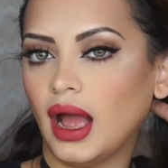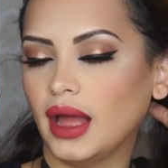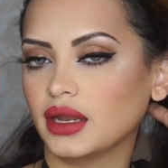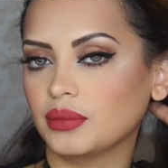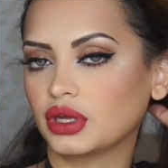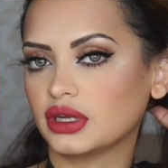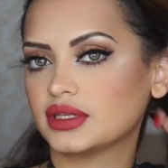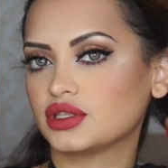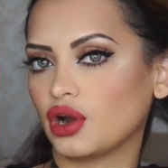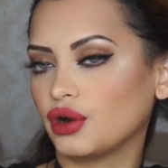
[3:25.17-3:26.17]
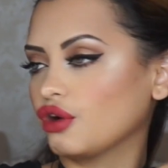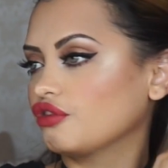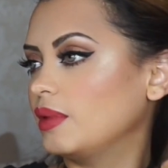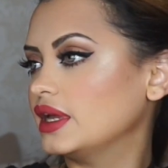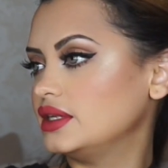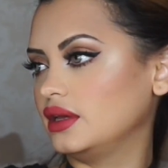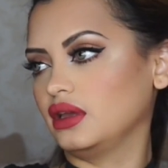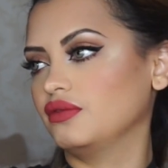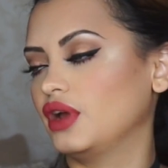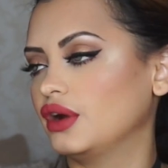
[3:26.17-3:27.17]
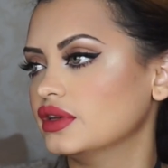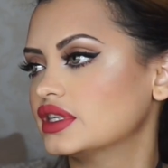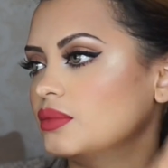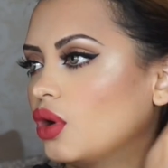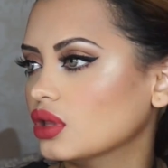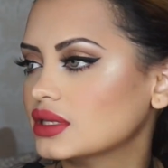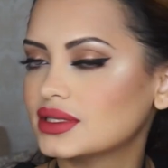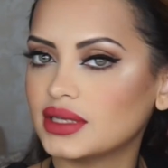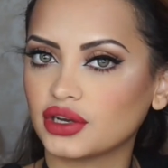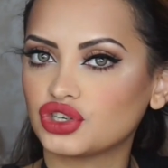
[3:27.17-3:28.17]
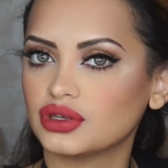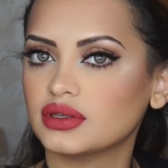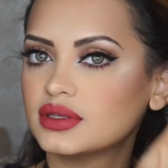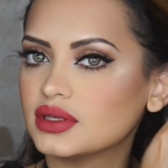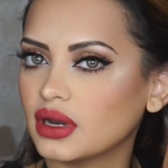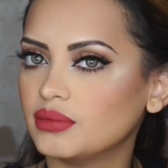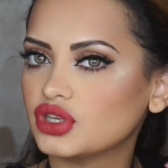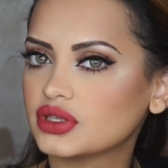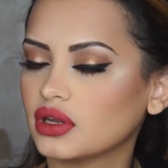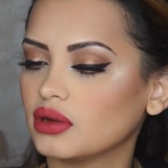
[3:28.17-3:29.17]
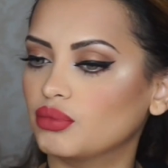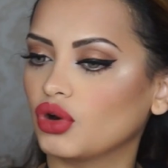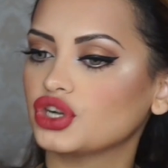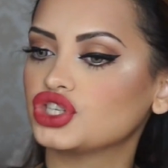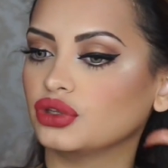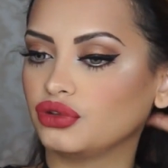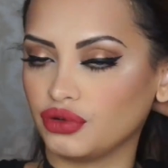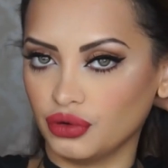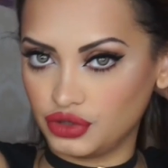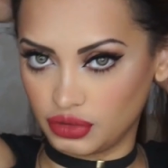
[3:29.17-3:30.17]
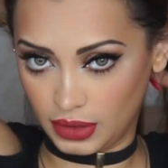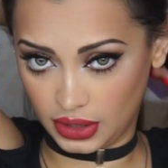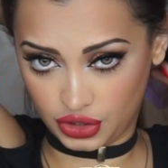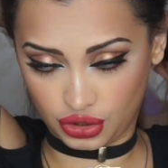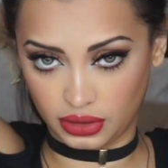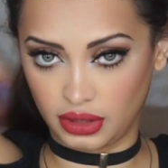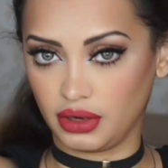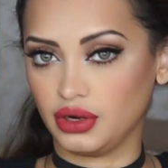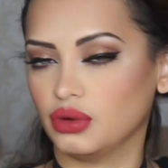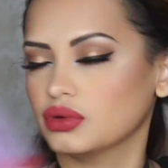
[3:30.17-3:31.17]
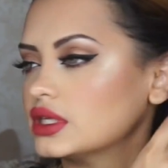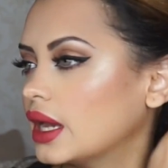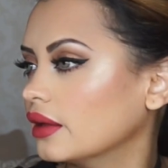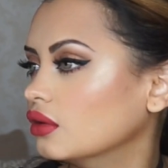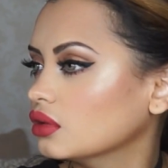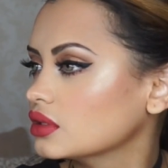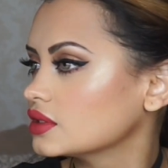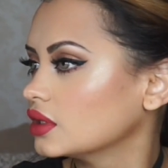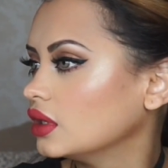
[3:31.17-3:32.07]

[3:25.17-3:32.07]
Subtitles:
And I'm going to start off by taking very small sections, and I'm just going to brush it through to make sure there are no tangles.